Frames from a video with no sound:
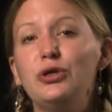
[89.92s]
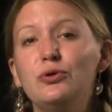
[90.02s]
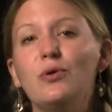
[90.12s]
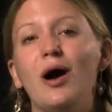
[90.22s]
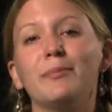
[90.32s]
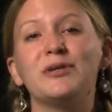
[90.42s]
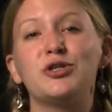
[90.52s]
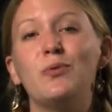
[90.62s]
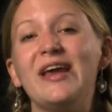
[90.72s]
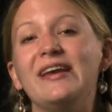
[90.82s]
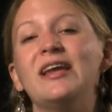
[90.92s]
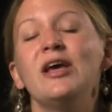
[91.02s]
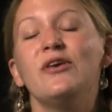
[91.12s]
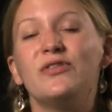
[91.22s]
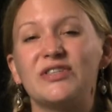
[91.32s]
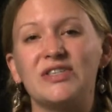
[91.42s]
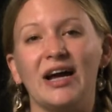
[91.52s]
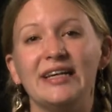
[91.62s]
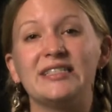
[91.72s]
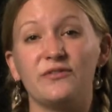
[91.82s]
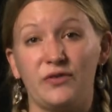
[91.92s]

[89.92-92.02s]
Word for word: you are between the studies of